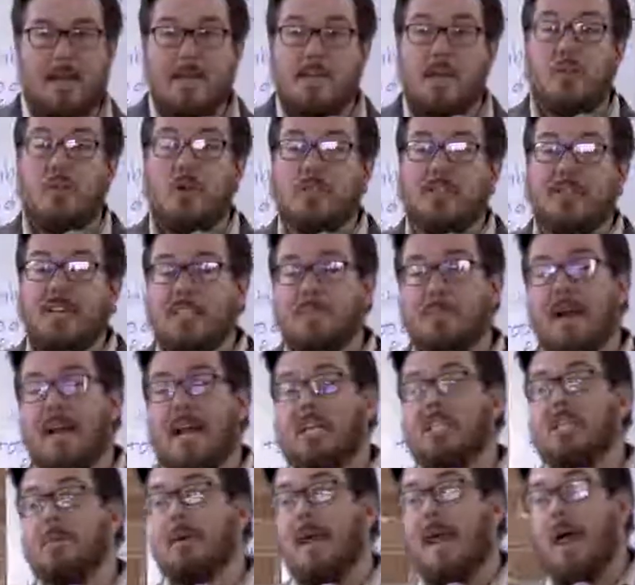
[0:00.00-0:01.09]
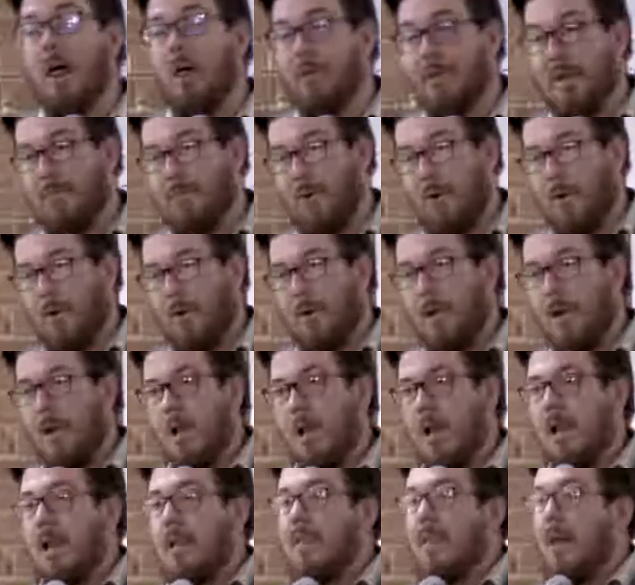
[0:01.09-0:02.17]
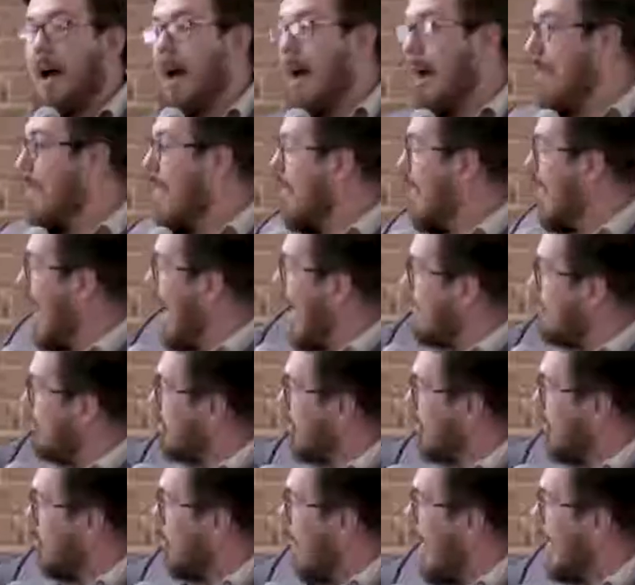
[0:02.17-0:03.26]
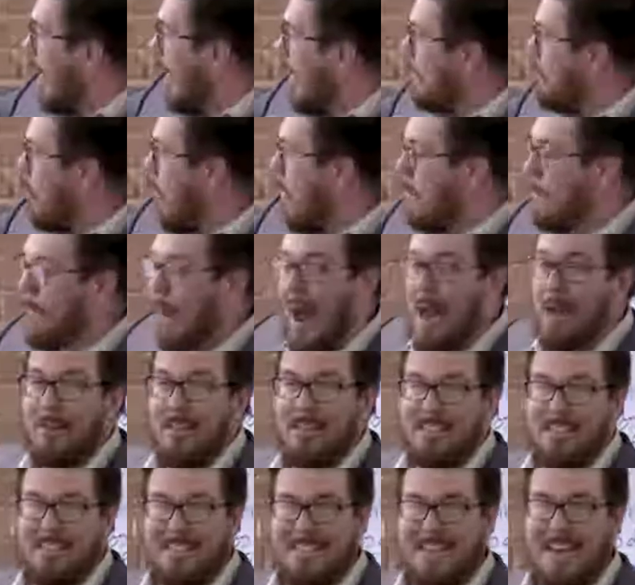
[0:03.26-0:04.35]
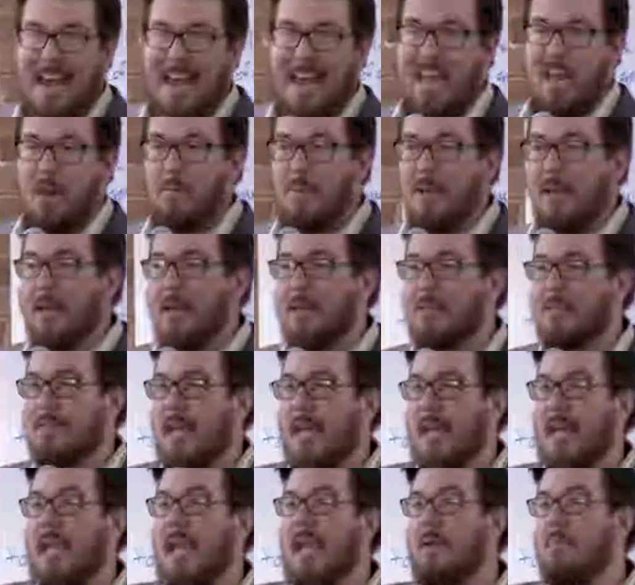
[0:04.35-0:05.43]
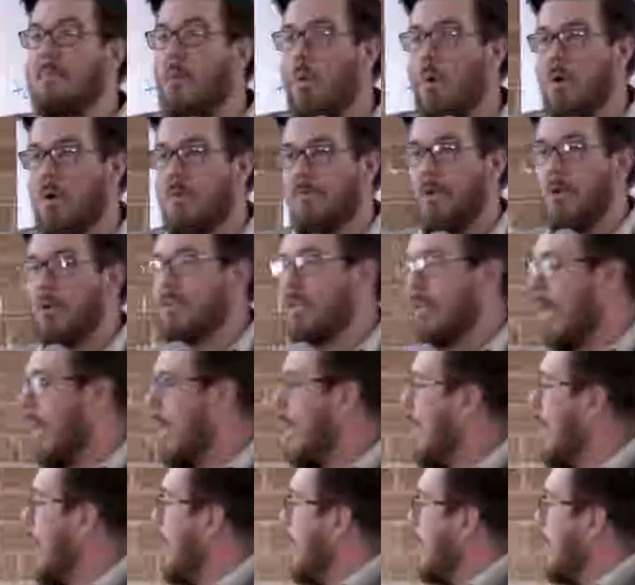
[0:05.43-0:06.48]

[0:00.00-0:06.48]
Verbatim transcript: Now, those things might actually be healthy for her, uh, that the animals on the right get a more balanced diet because they eat more diversity.